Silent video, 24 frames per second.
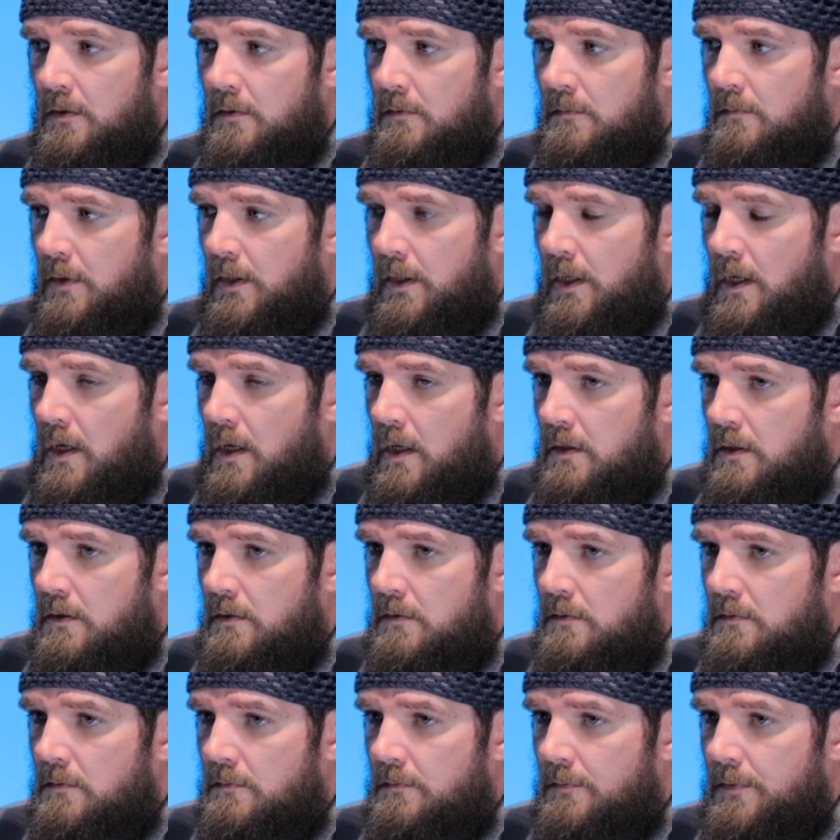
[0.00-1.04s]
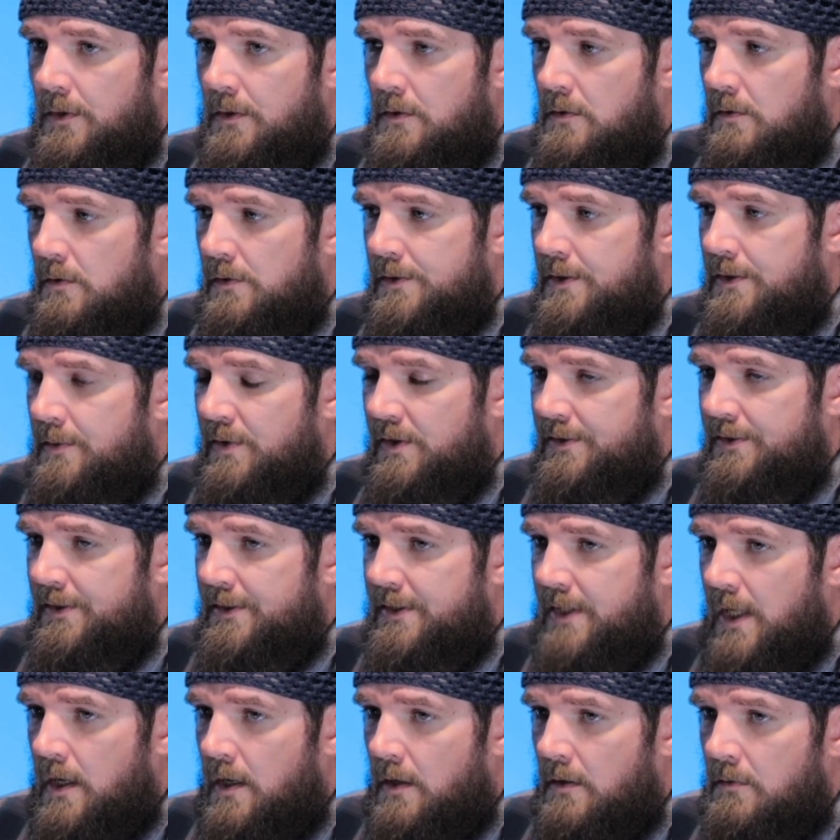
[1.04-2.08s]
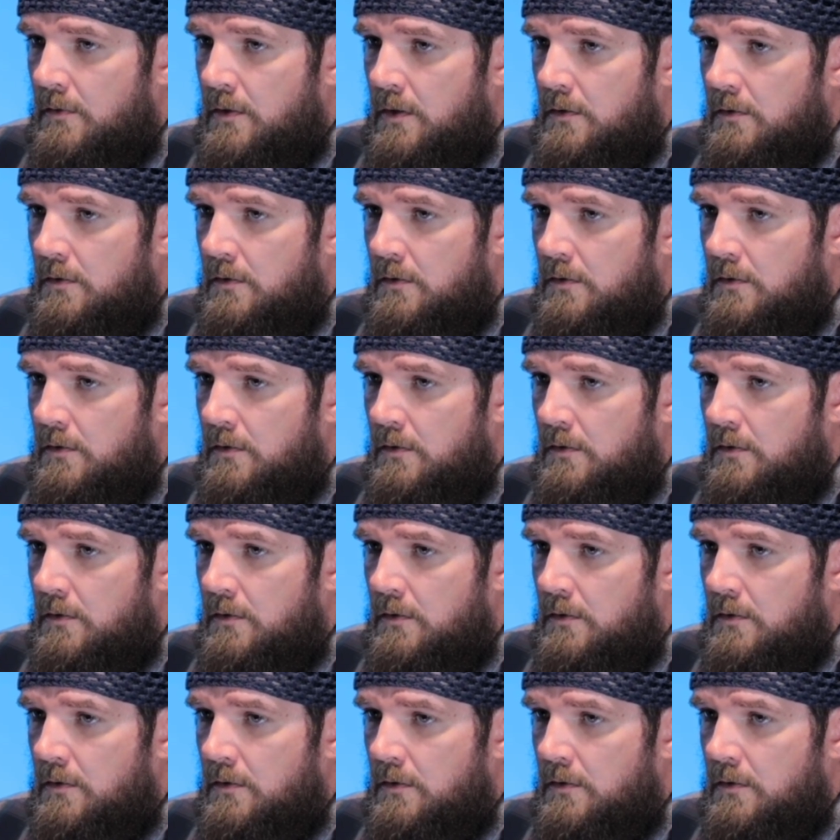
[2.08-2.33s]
Why not? The goal is to build a town.